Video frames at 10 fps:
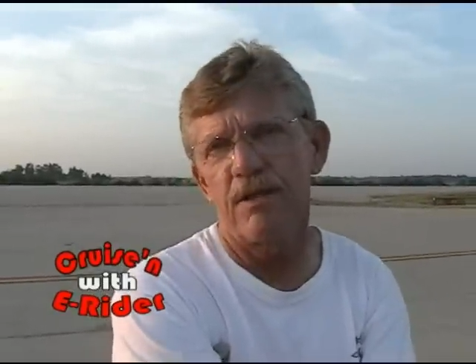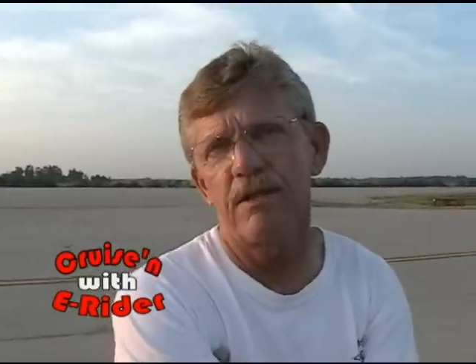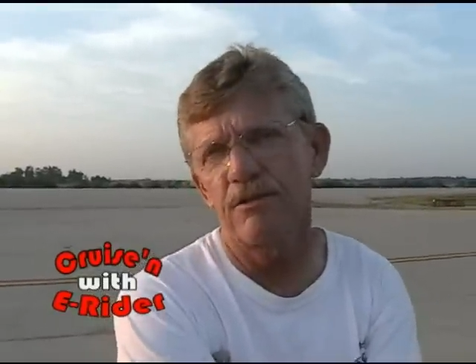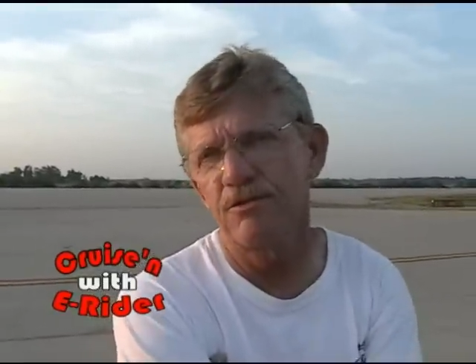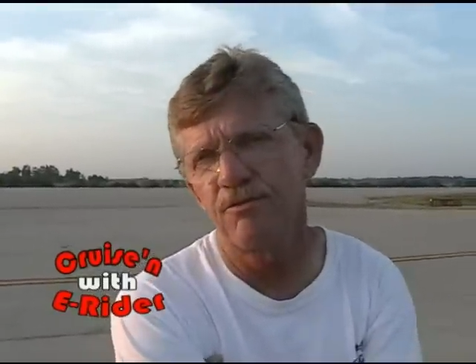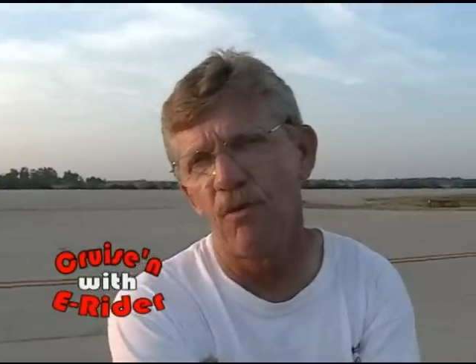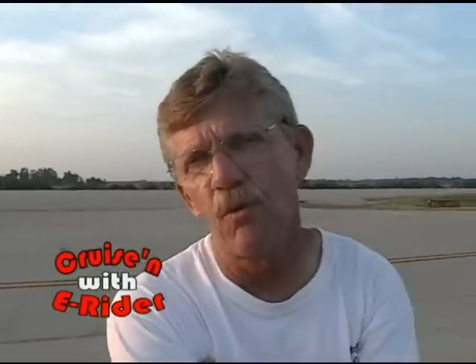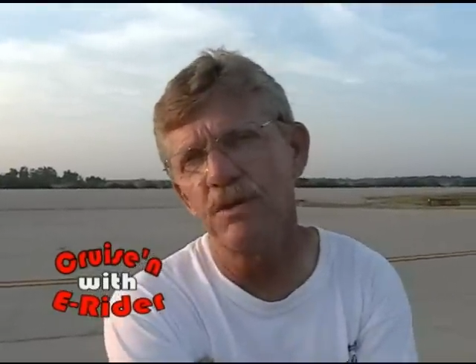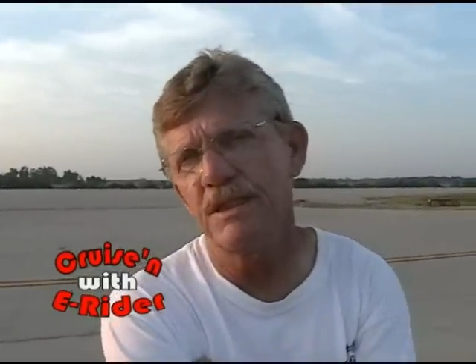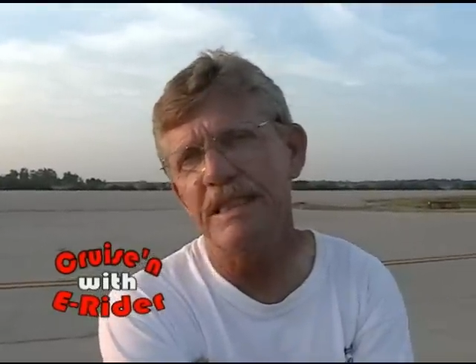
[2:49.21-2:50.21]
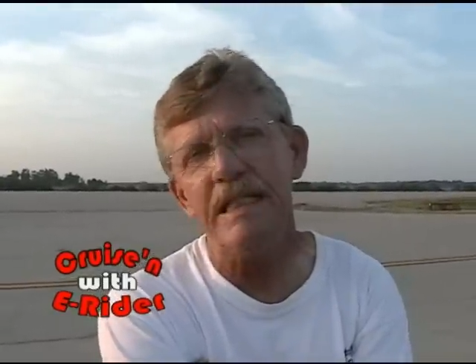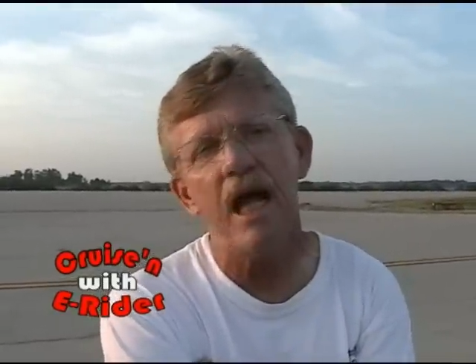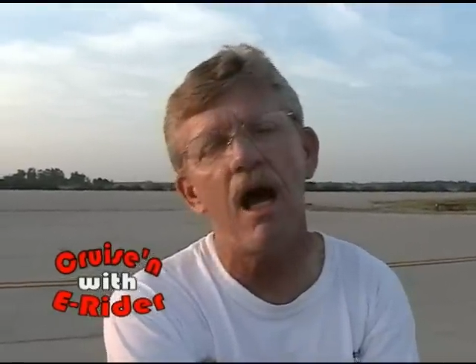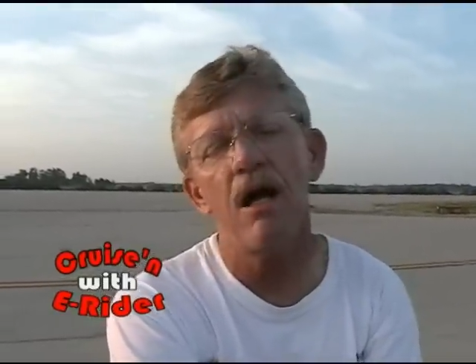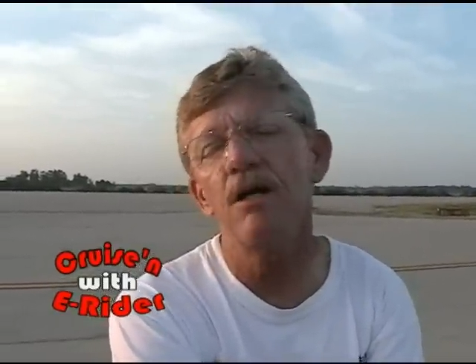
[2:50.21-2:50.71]
I think there's
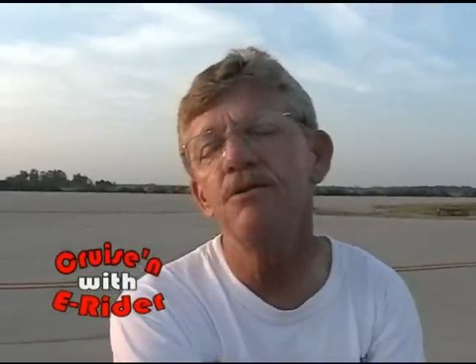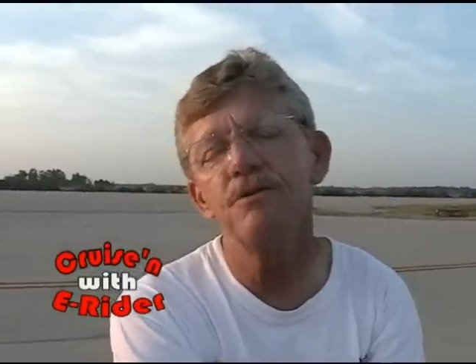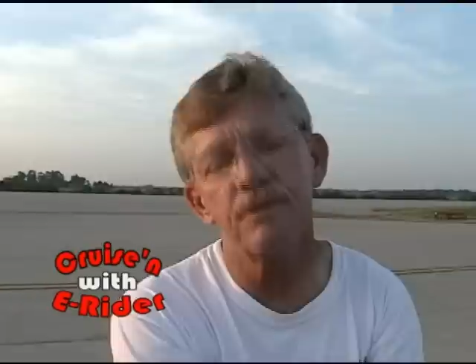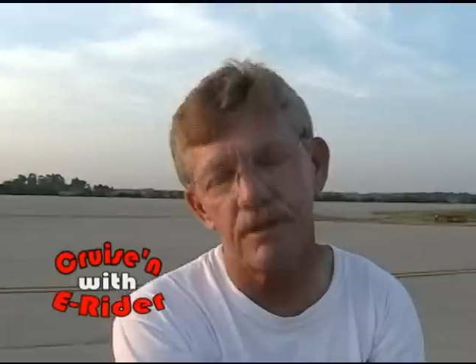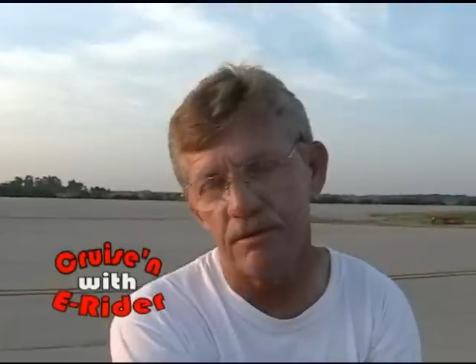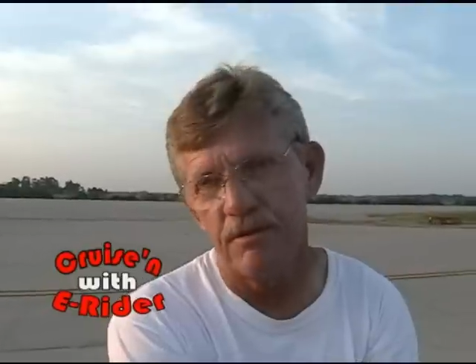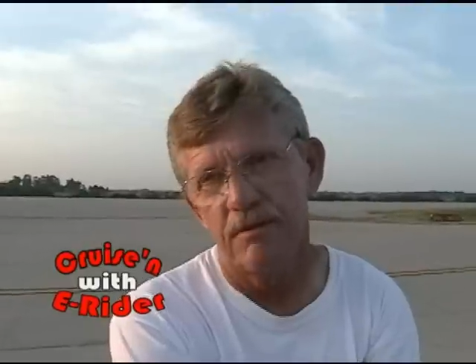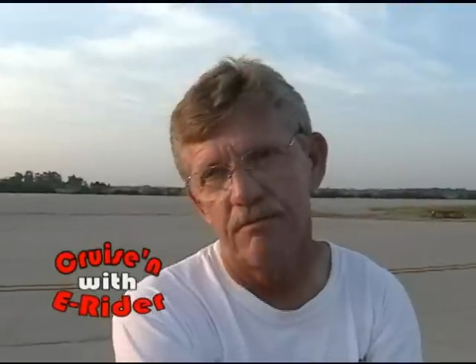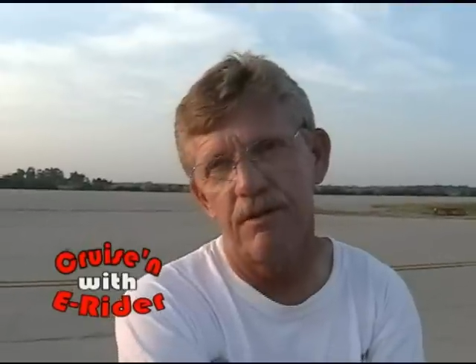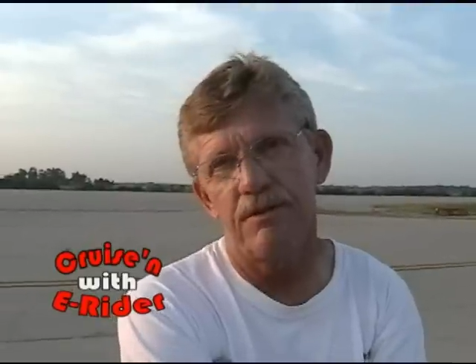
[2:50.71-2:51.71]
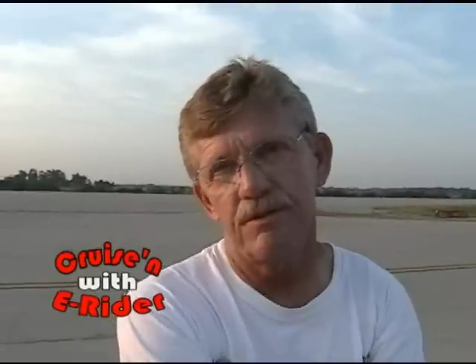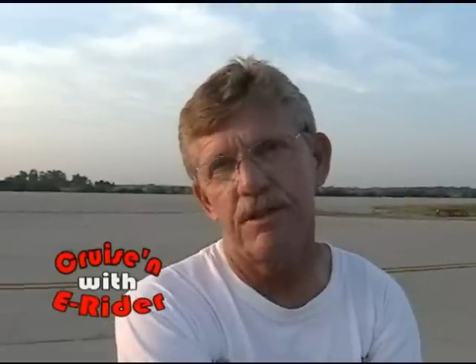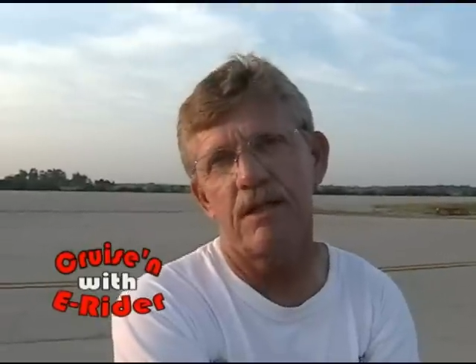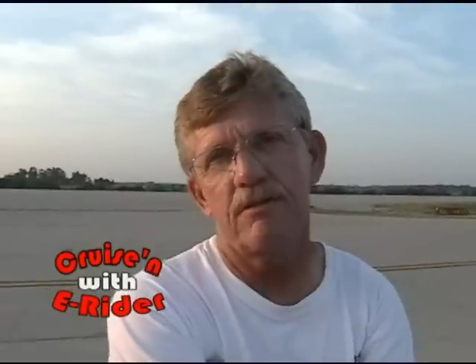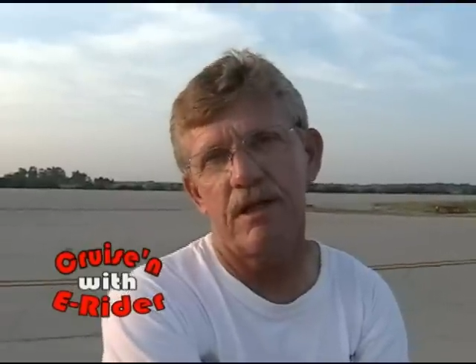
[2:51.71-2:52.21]
1,400
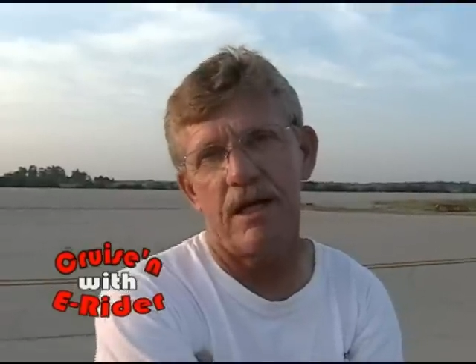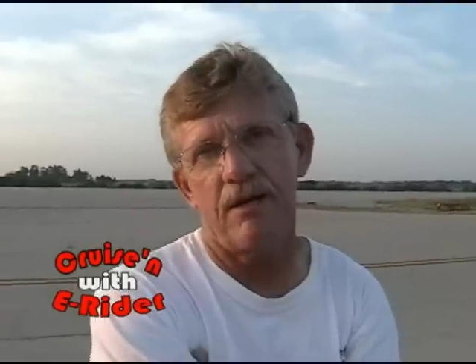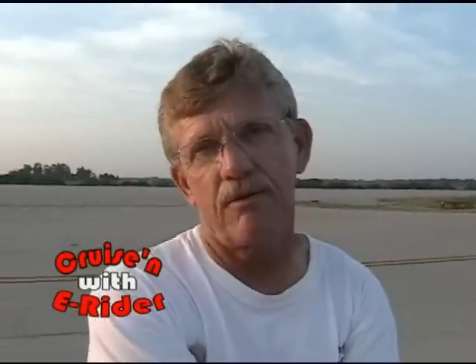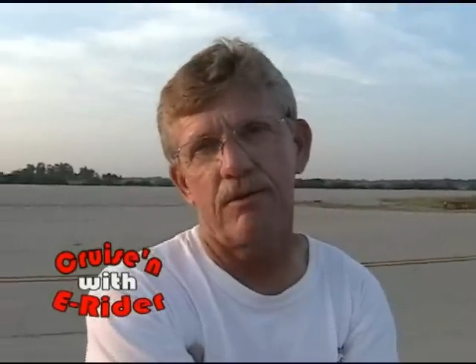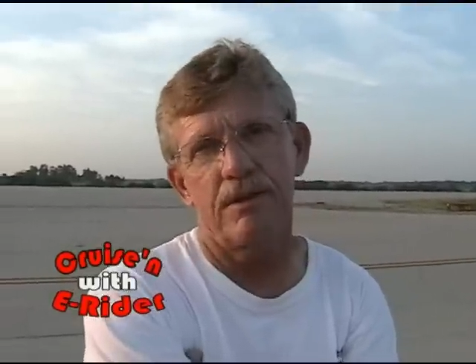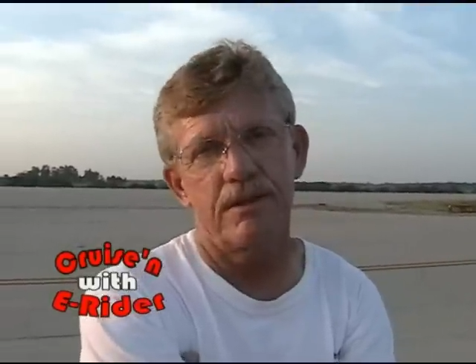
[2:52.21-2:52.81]
motorcycle categories.